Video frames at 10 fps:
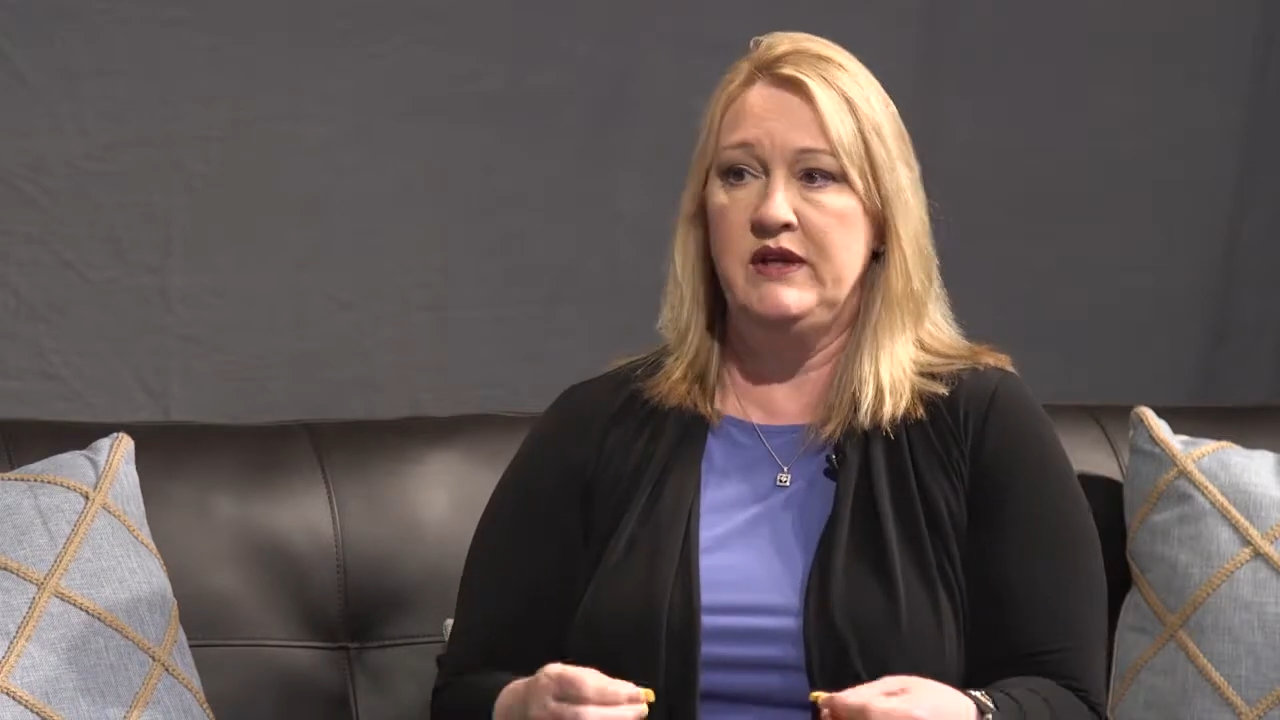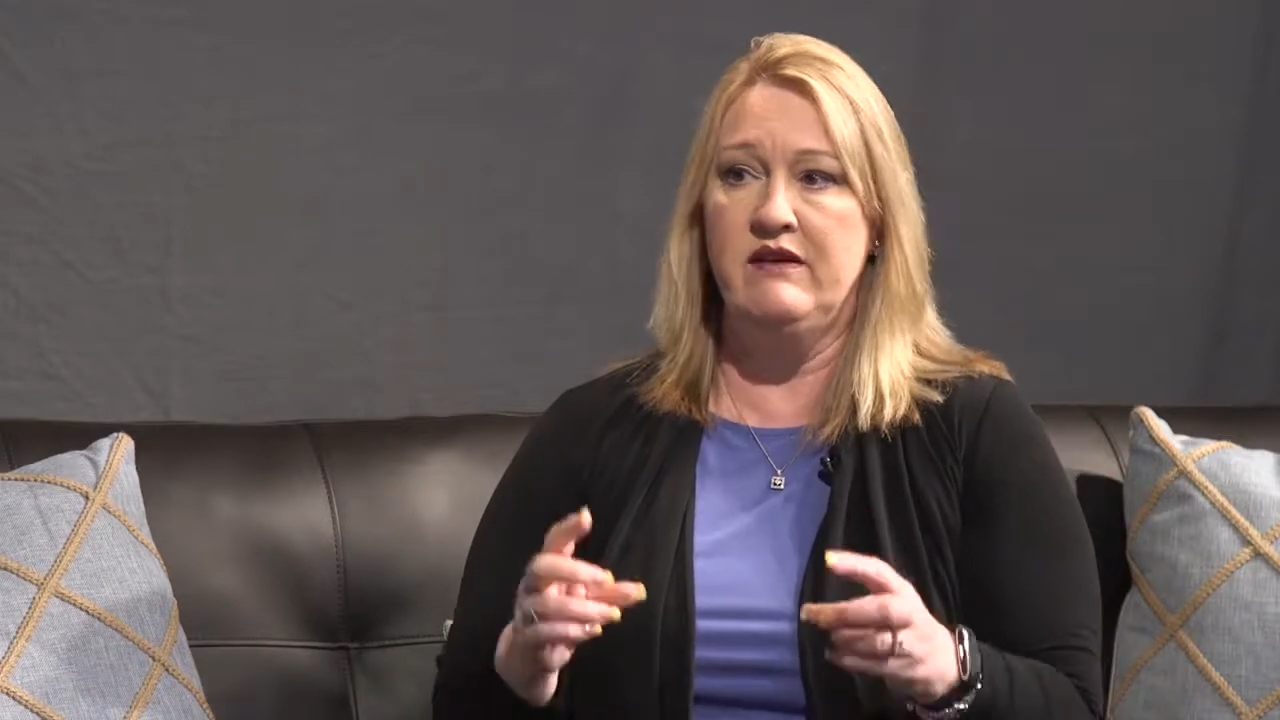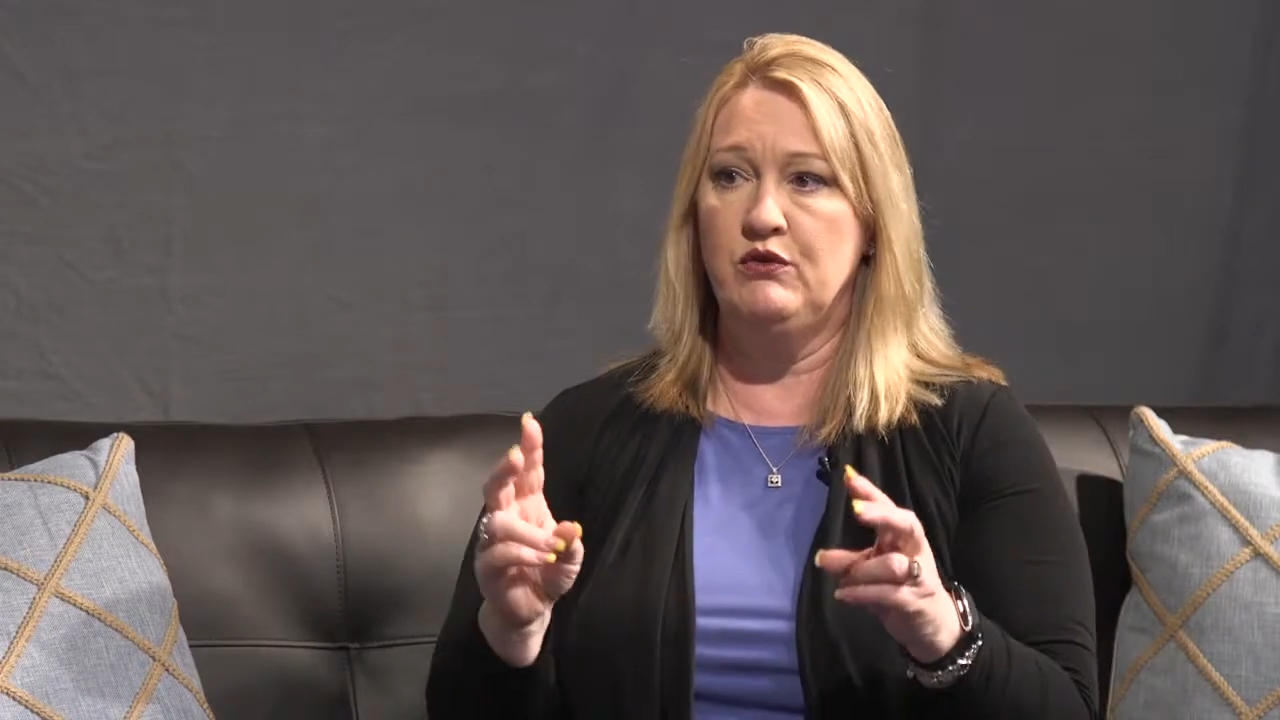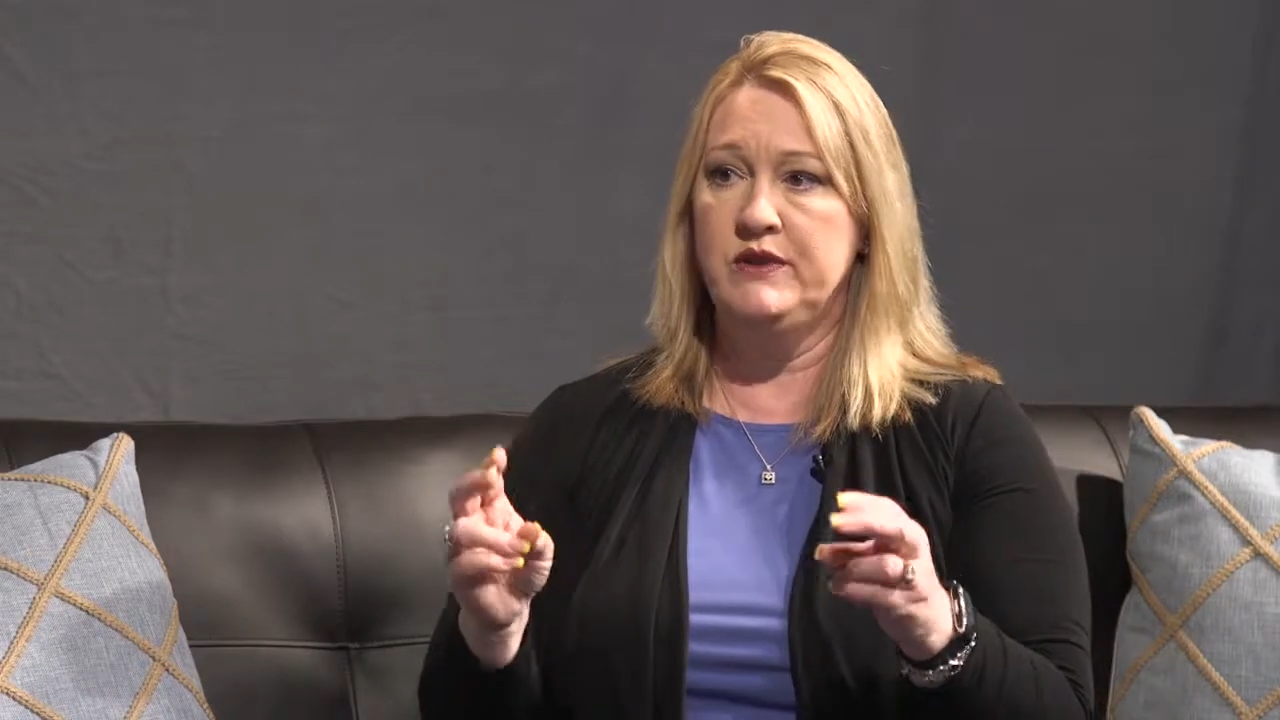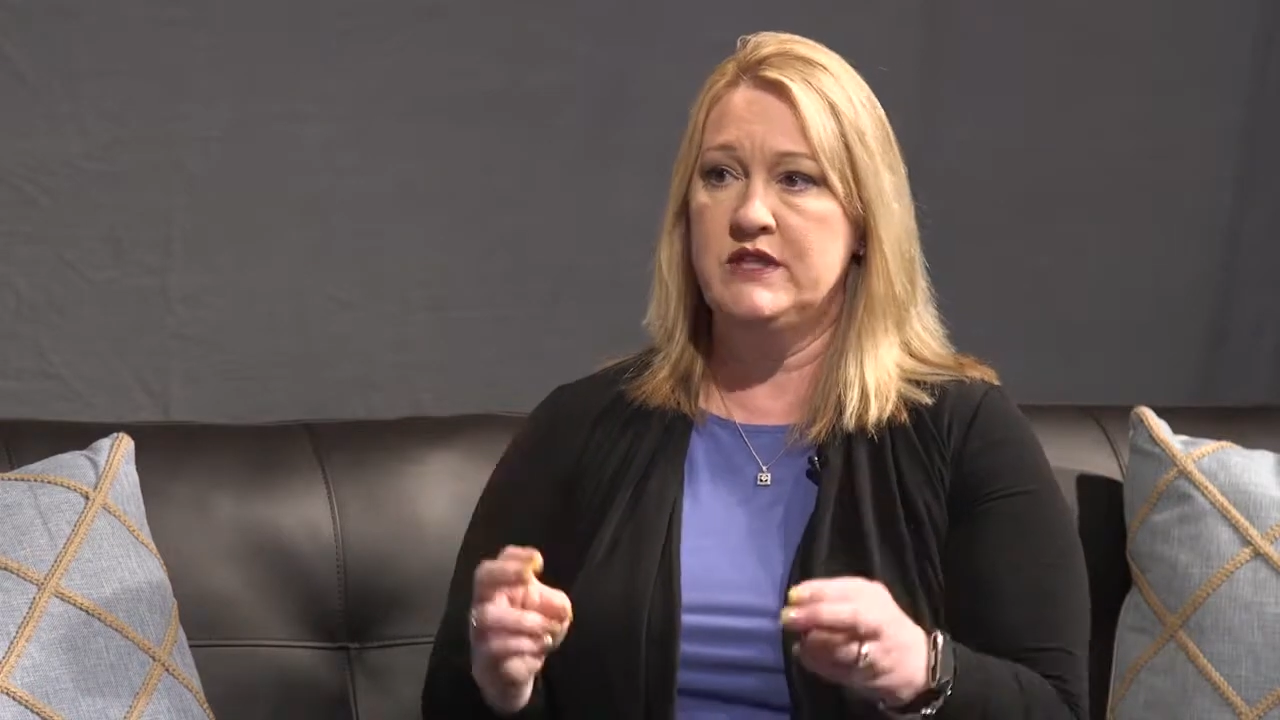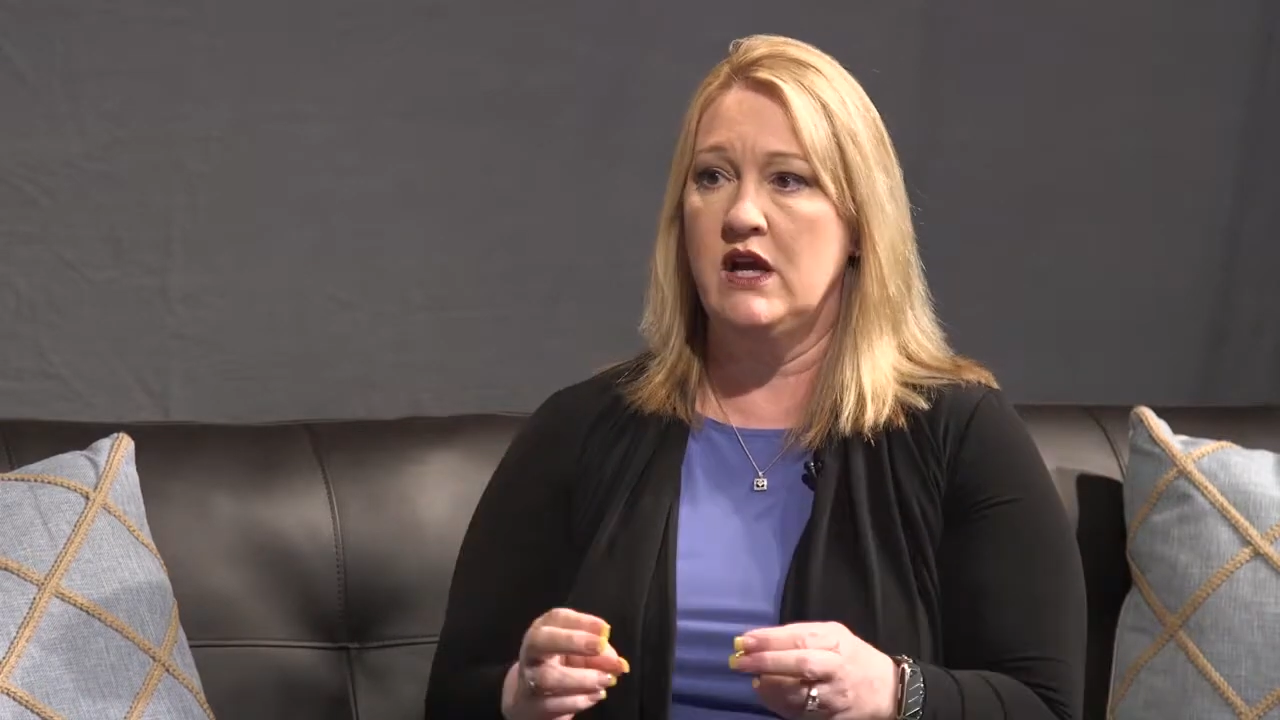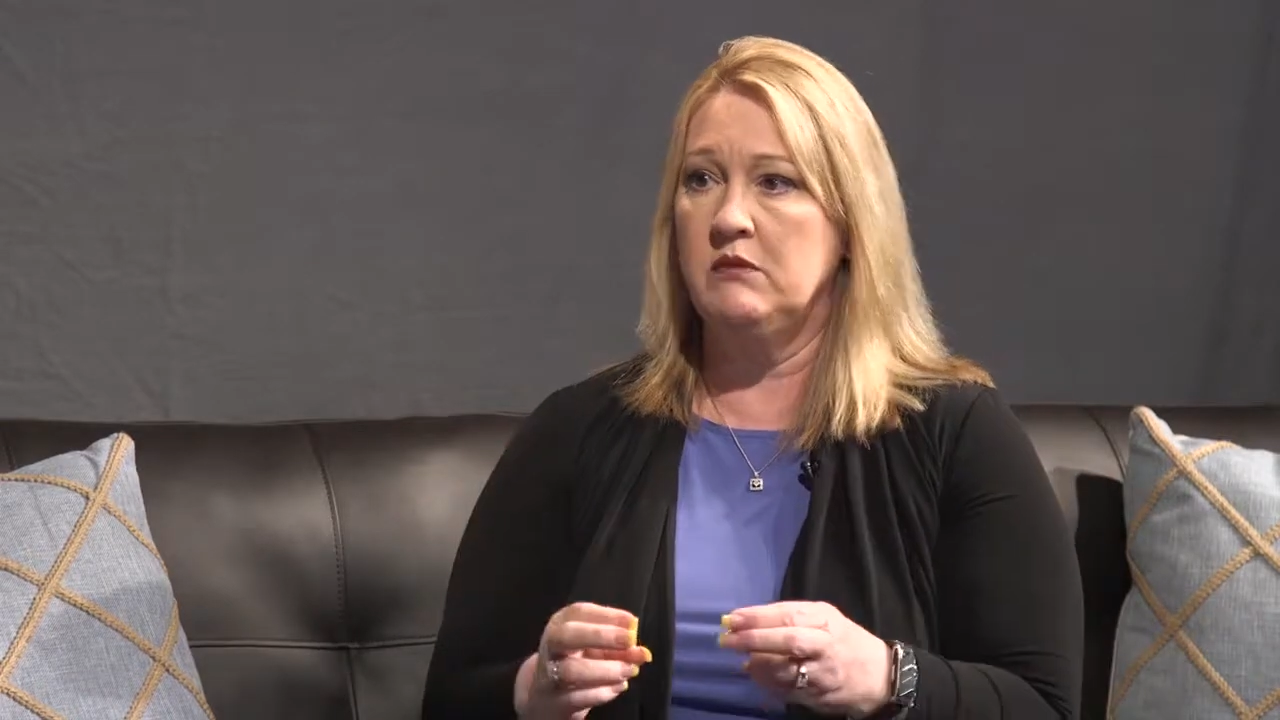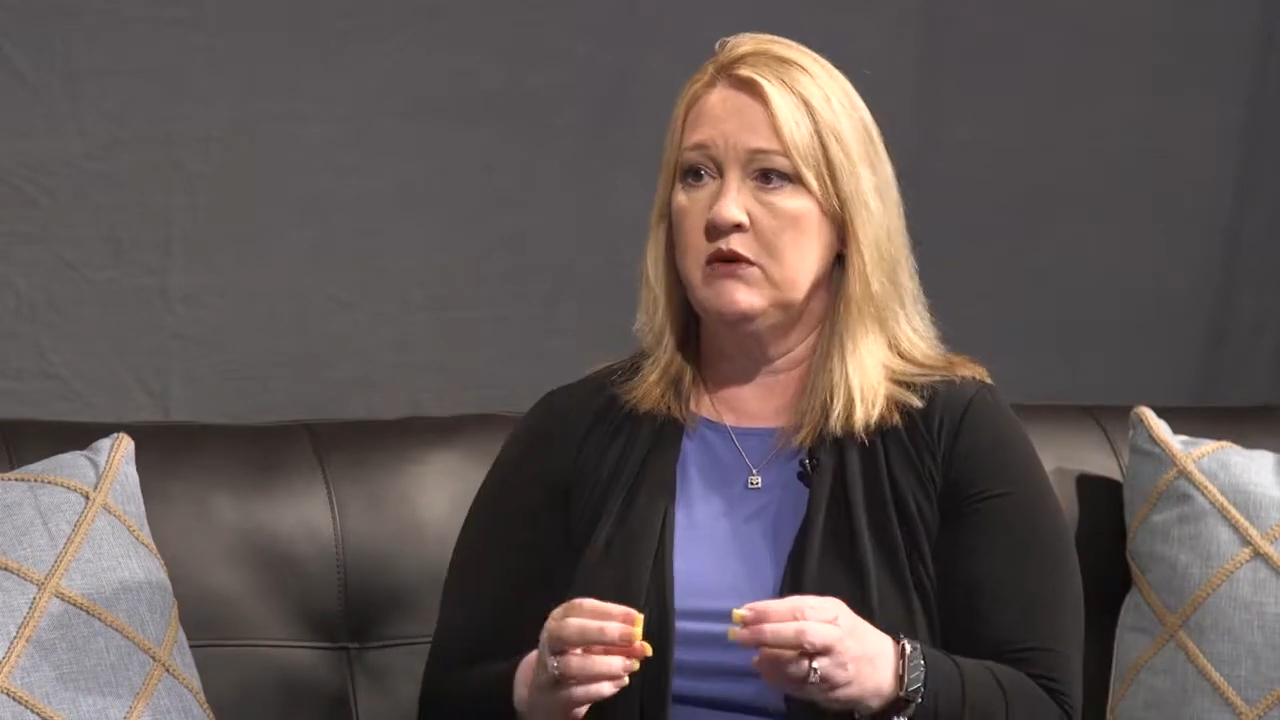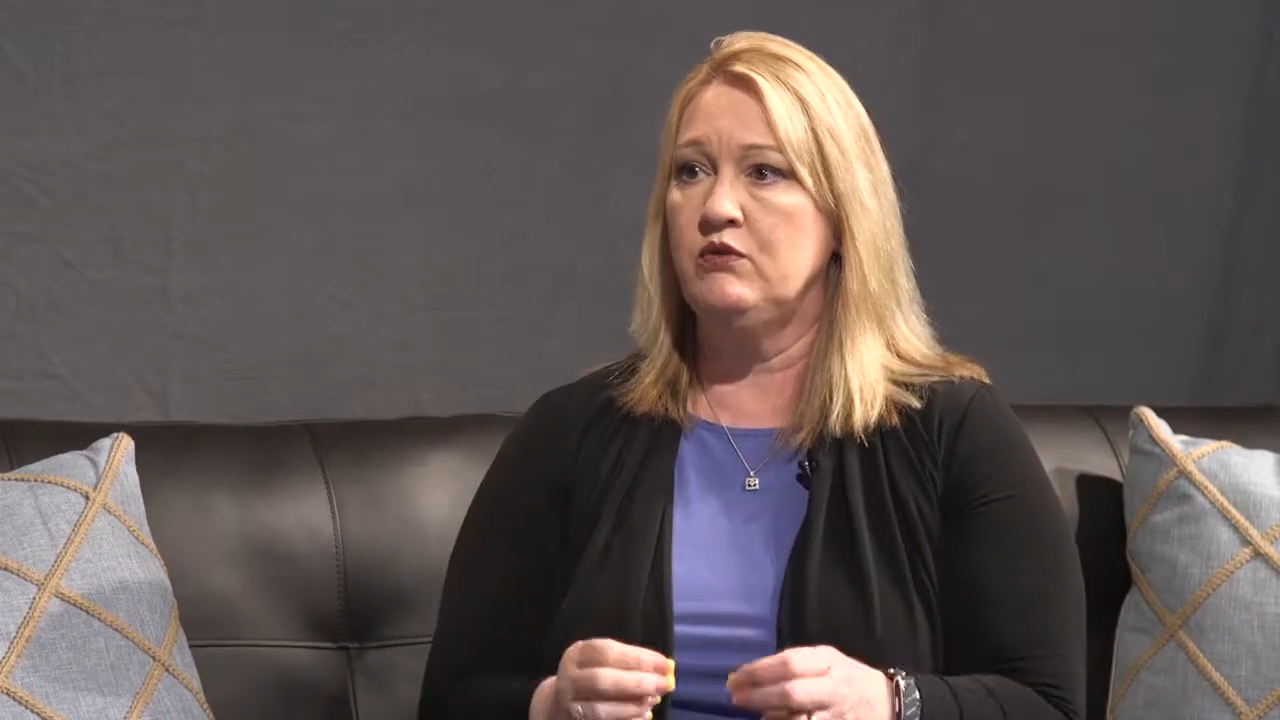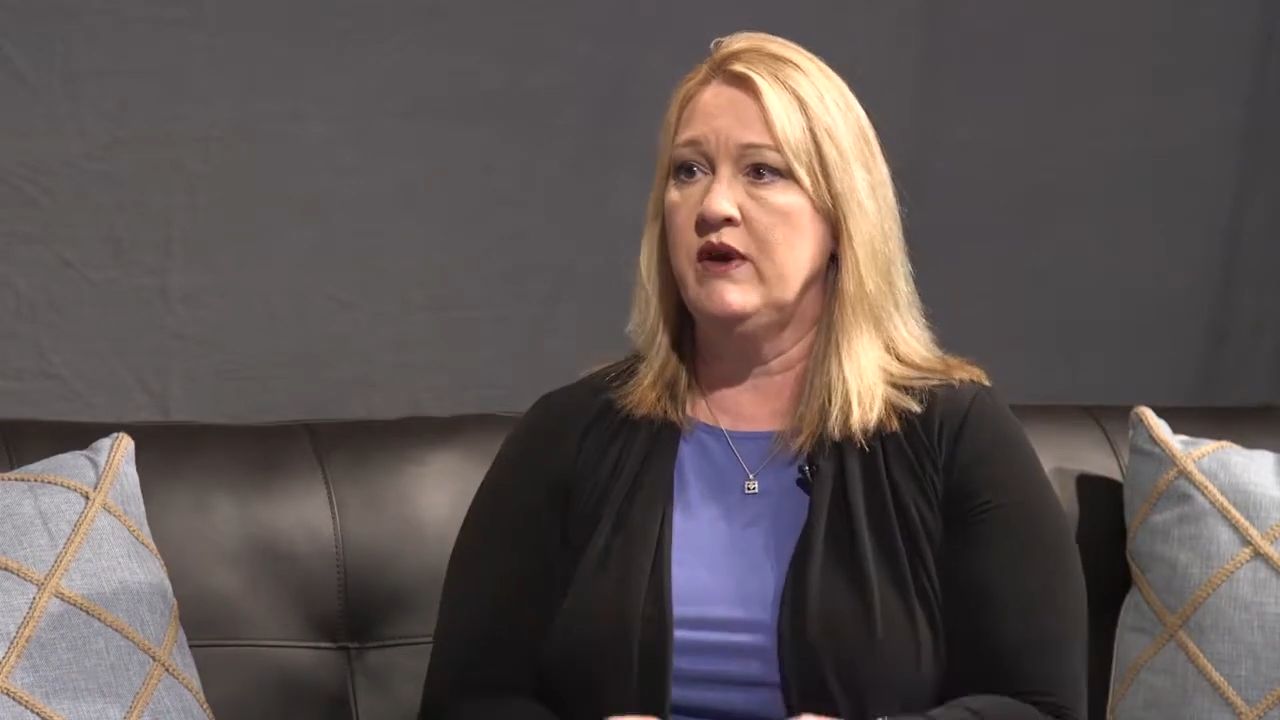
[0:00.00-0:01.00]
have a retirement